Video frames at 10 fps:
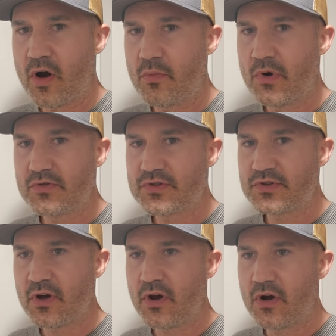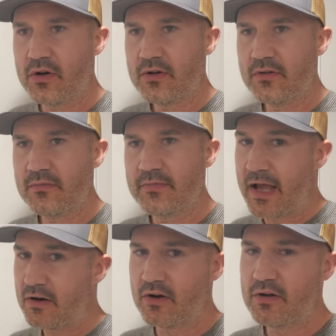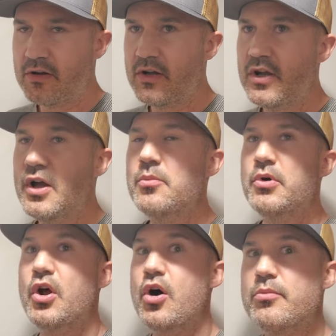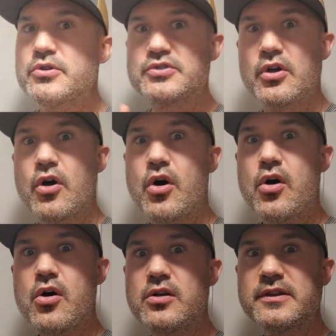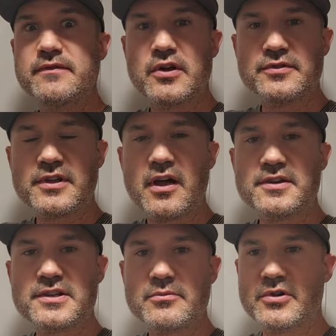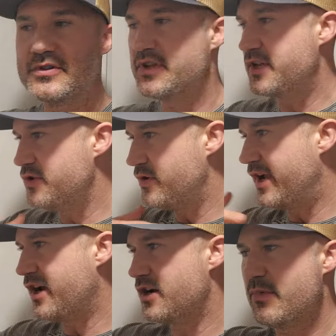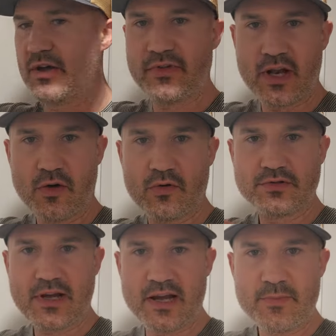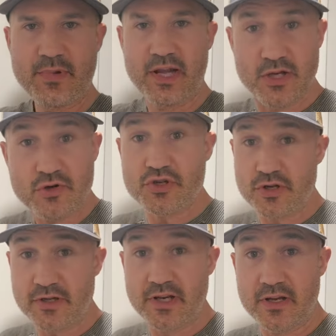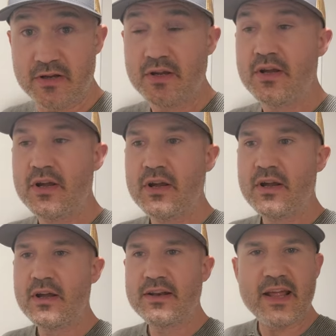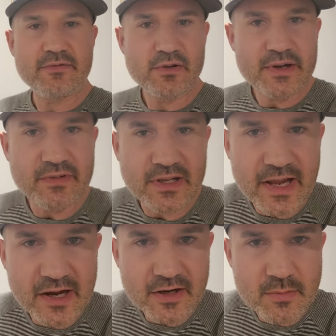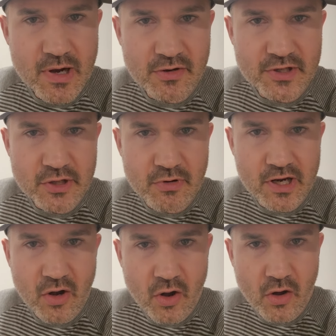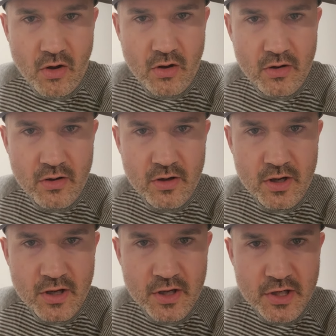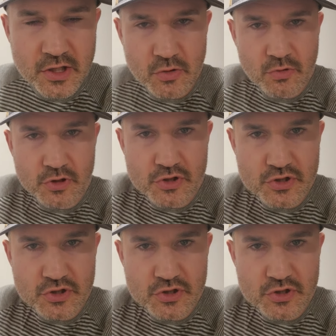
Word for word: almost all, not all, but almost all of those customers that you cared about that whole time, and you should, never even cared about you at all. You were